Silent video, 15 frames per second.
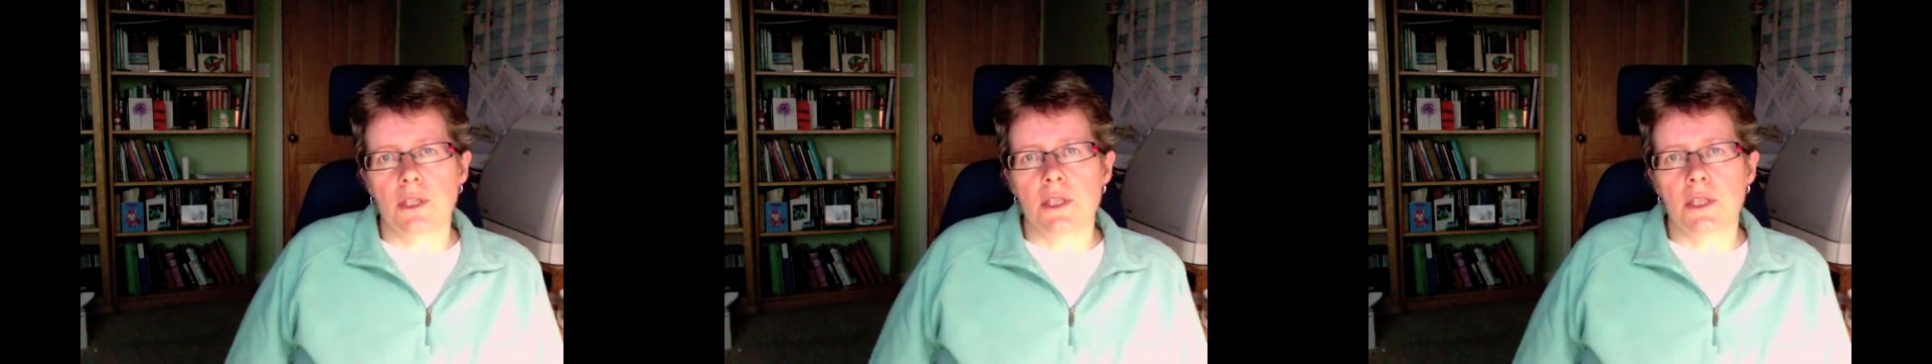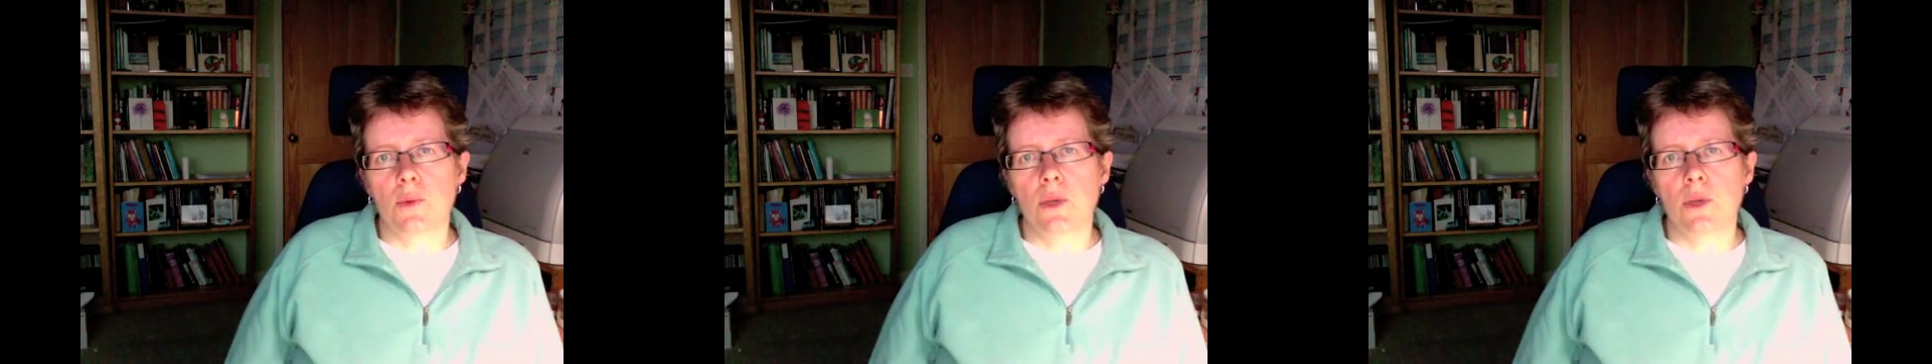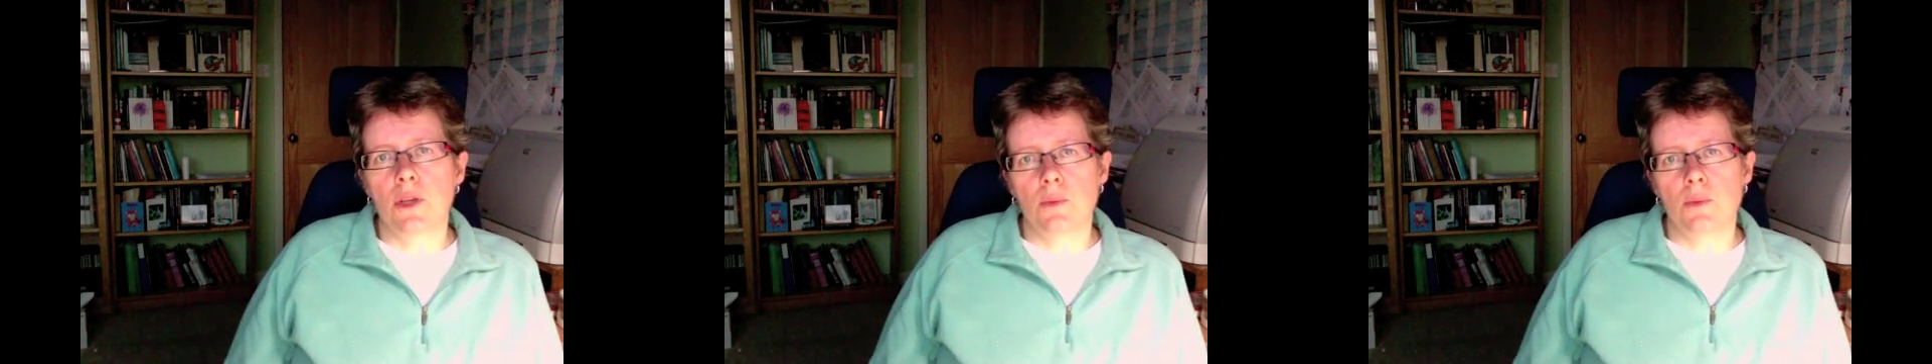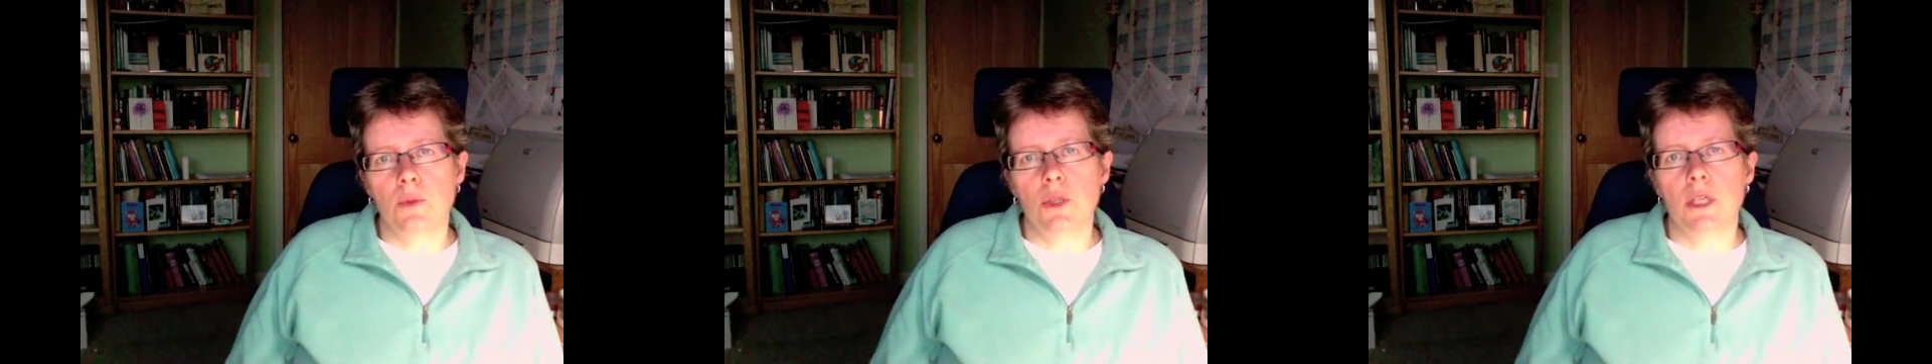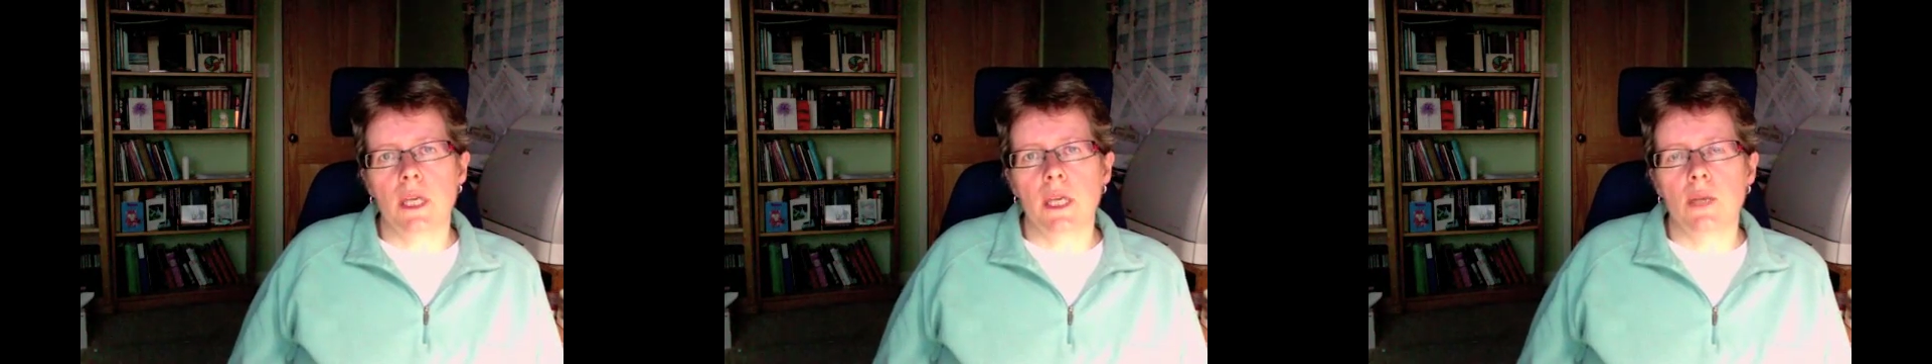So we're not
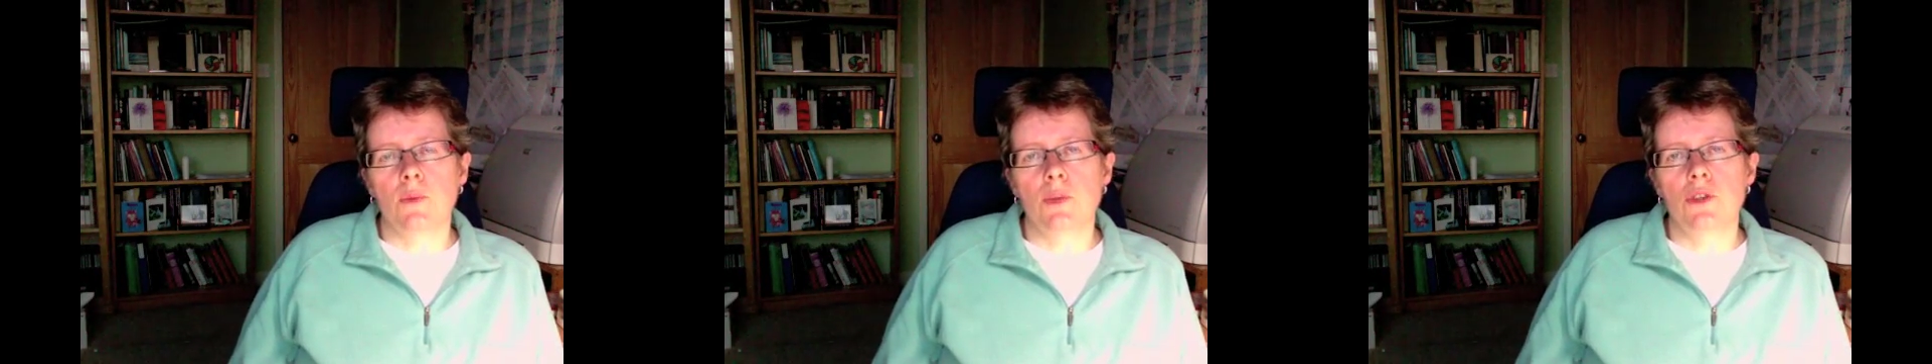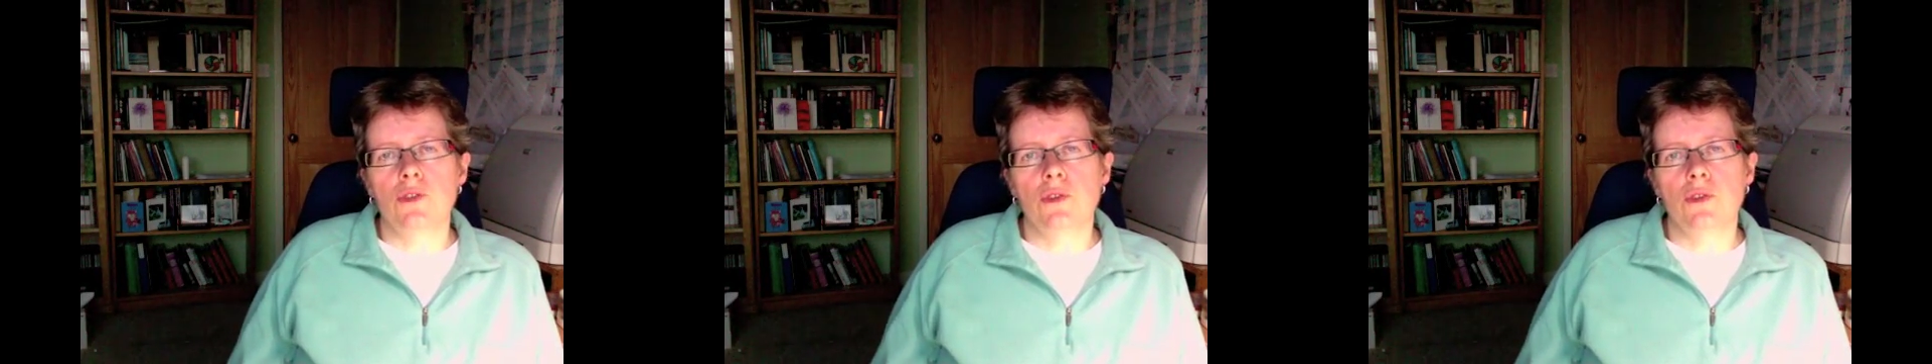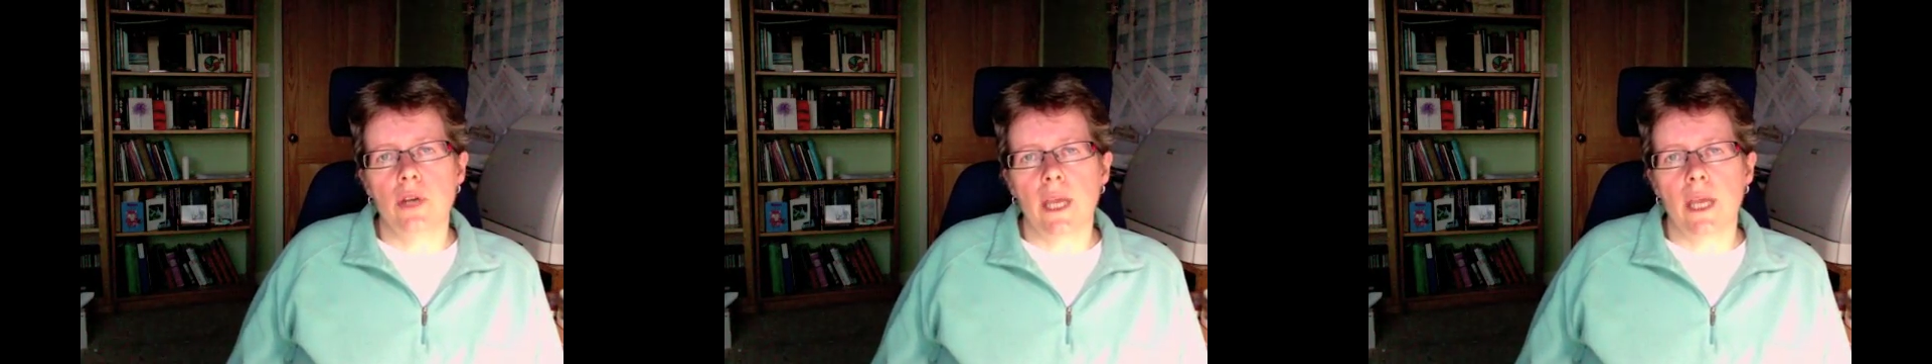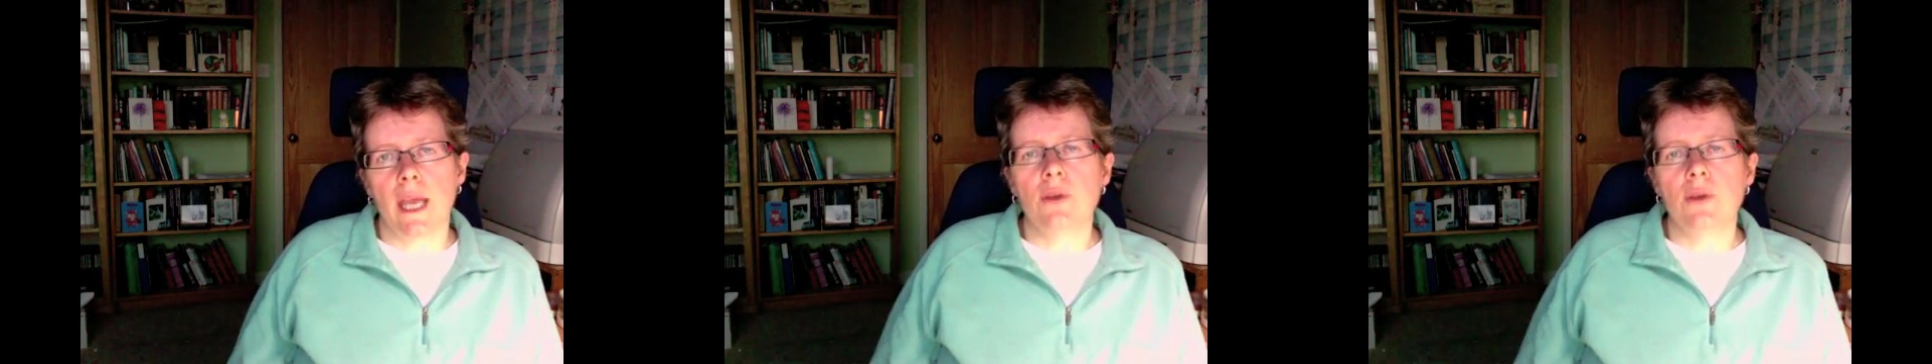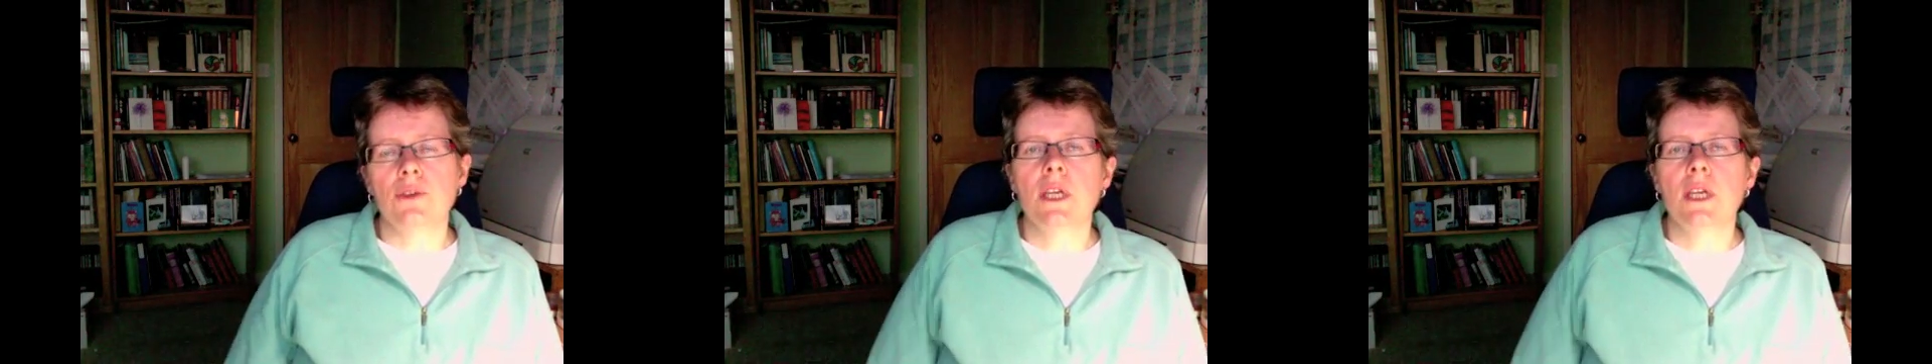putting in, we're drawing
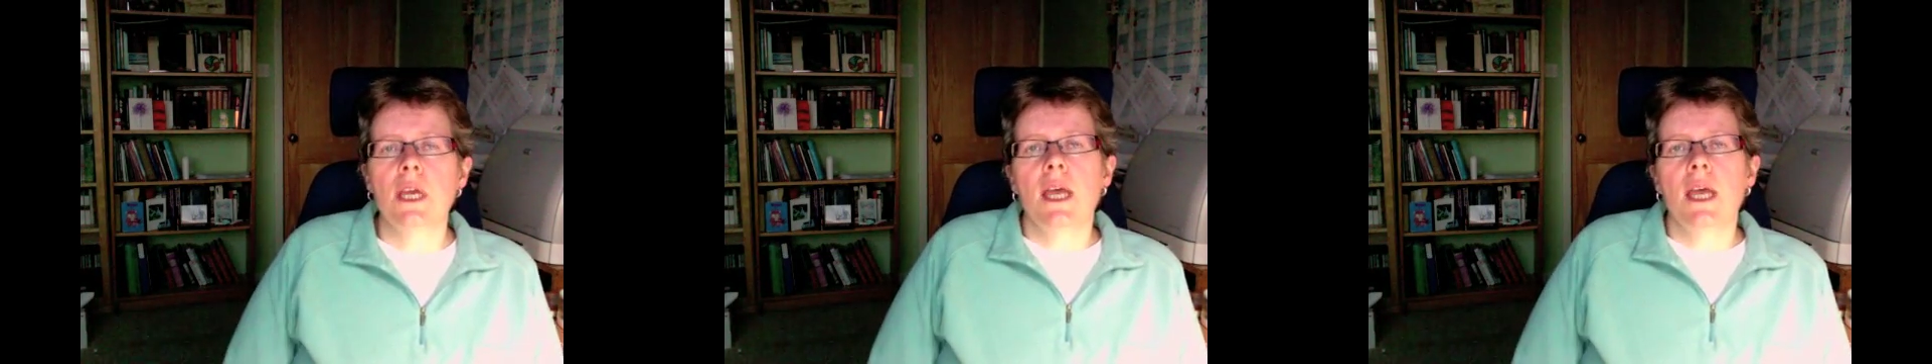out.